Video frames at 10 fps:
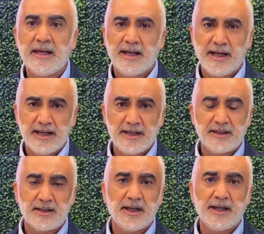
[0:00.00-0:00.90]
is
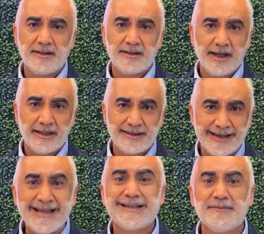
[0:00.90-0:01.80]

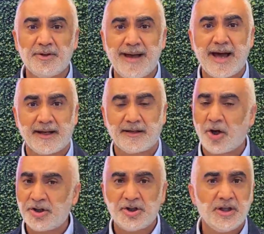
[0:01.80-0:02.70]
asymptomatic, heart
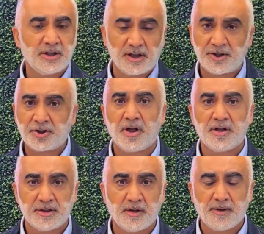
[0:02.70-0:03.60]
disease, cholesterol, and
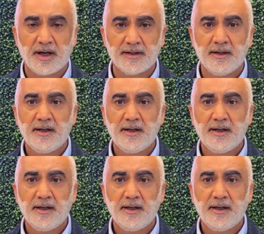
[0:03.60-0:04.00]
so on.